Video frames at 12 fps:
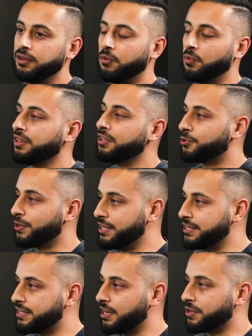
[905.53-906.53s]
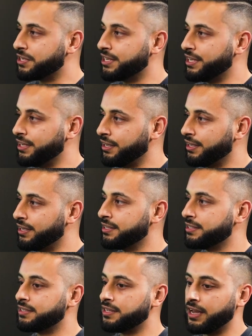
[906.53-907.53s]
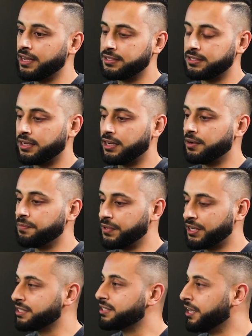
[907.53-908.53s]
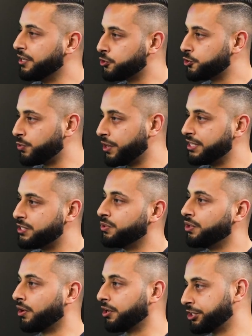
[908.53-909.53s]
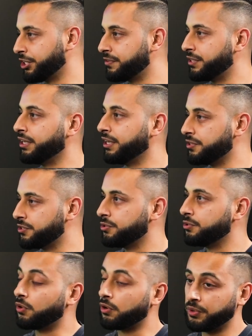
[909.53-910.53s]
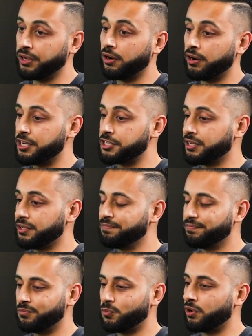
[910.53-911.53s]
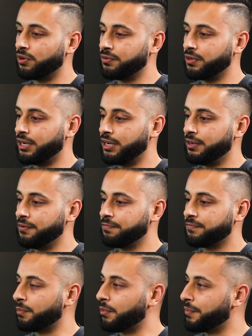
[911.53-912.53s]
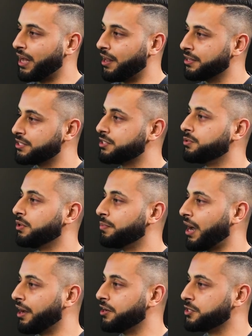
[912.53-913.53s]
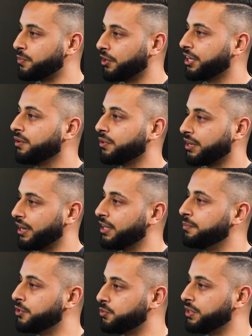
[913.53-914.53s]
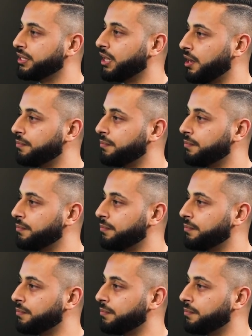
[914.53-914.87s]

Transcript: Now, one of the trends that we're seeing is that because of the interest rates we are shifting into, or we are actually more from a balance to a buyer's market, we're kind of in between